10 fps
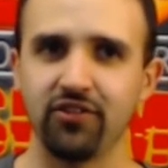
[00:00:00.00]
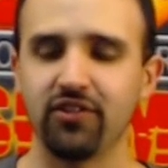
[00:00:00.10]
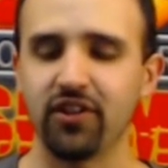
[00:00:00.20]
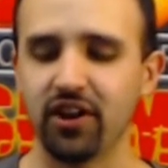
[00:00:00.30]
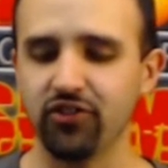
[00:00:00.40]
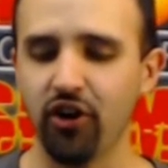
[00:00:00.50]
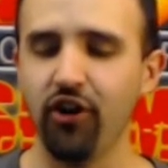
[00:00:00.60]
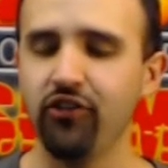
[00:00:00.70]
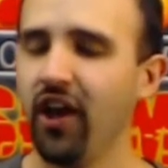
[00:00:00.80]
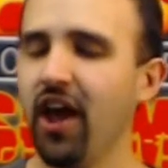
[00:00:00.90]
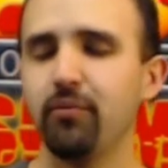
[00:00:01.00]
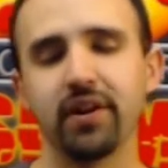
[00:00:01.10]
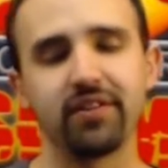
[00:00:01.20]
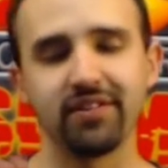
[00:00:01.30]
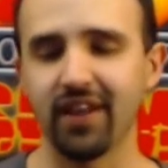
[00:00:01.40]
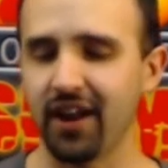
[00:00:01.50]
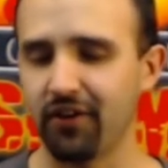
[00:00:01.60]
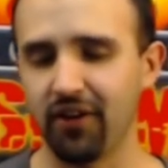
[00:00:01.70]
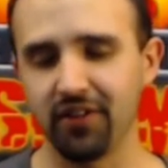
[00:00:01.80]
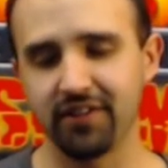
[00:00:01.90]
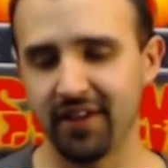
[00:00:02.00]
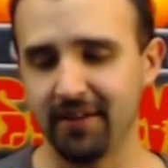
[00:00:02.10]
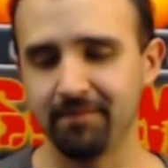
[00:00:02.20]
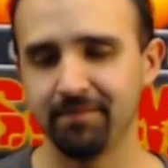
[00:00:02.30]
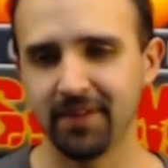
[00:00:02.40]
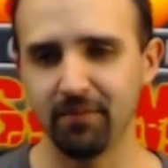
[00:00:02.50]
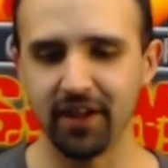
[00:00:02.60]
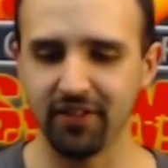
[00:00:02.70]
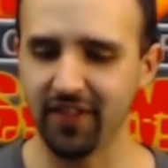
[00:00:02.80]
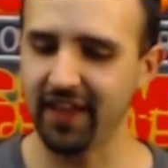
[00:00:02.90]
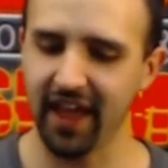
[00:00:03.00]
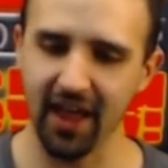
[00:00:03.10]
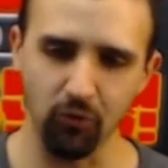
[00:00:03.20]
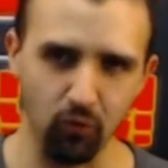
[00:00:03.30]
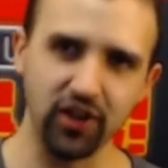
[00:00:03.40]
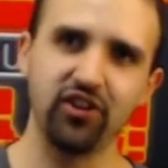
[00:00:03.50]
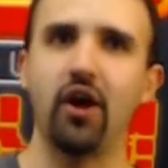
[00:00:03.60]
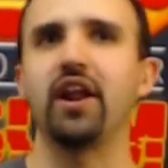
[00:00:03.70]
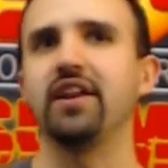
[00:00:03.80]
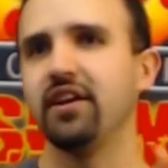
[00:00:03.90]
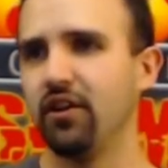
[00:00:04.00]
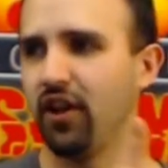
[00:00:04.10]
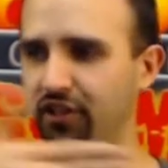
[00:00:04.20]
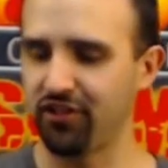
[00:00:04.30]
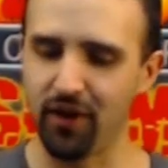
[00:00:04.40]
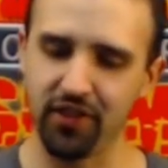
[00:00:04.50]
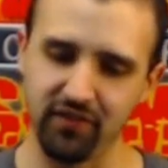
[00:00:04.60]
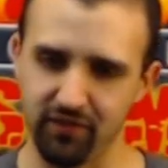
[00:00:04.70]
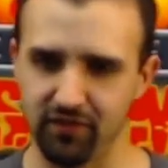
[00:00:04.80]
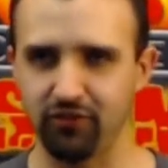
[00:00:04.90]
on a charge, but it's not at all the same, because they can't reach out and kill a swath of infantry